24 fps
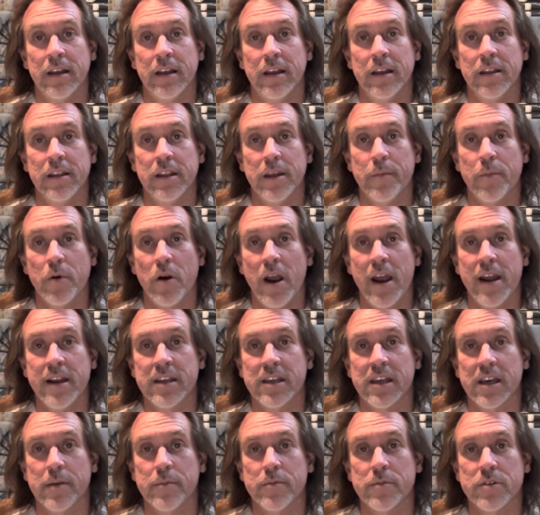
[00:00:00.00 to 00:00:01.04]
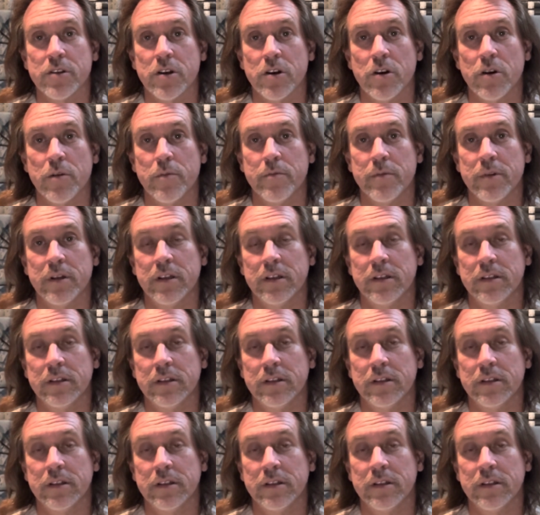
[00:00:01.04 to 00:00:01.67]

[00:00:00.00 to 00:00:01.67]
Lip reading: The Bride Comes Home.